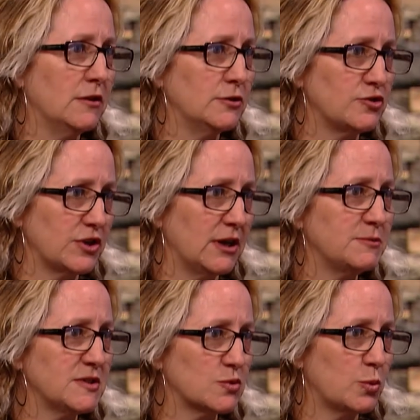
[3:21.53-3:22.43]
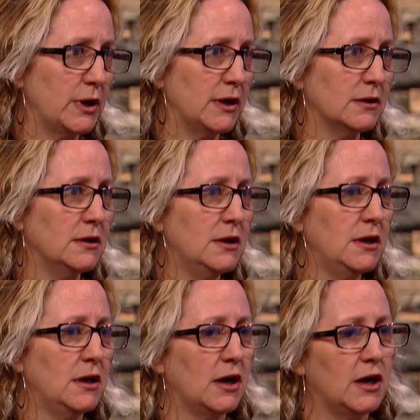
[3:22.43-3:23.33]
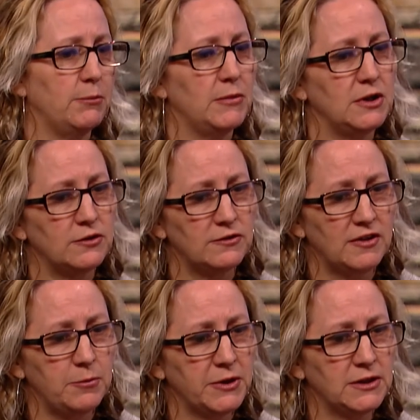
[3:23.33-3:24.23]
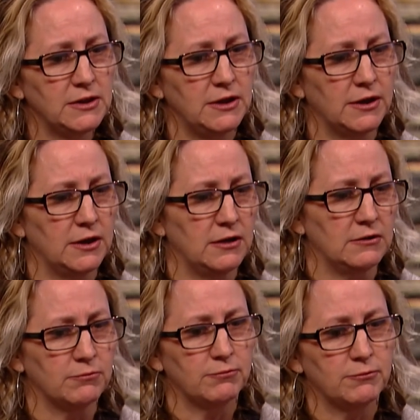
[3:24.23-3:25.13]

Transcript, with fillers: those jobs as well. Um, typically on a,